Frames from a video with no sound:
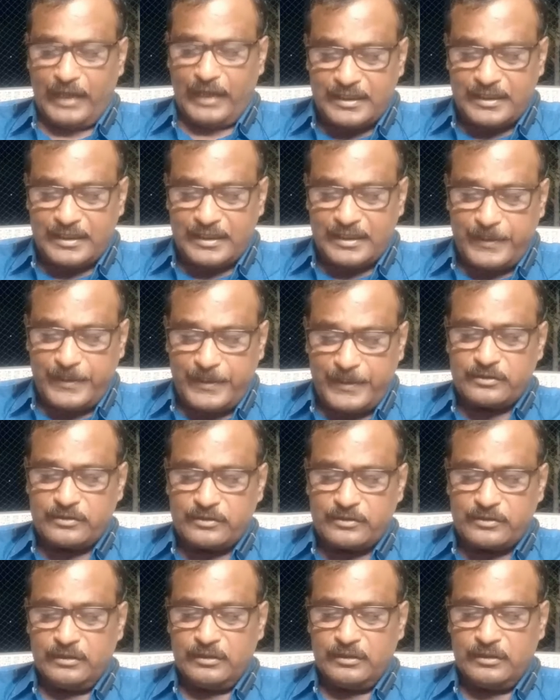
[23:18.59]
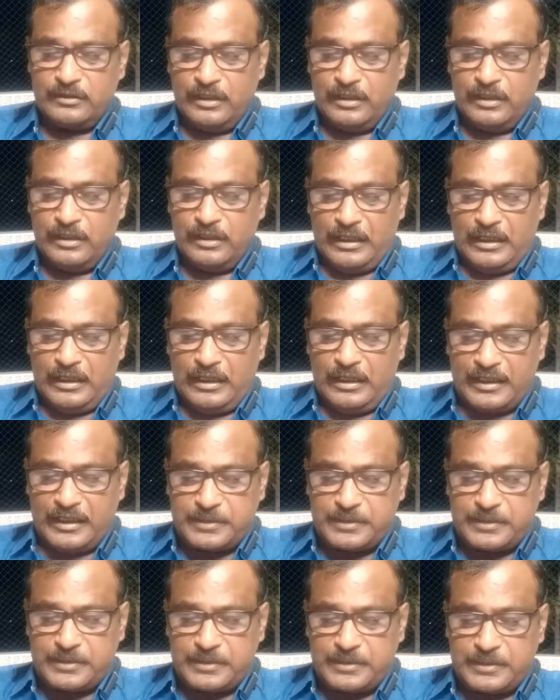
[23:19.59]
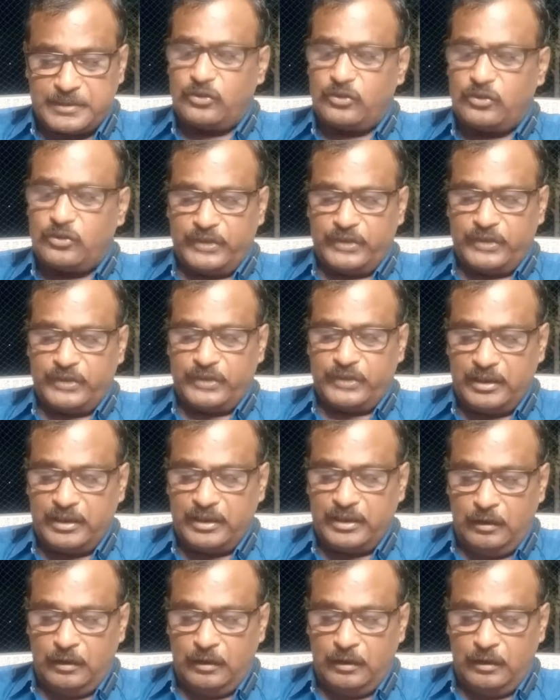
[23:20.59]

expense, expense obtaining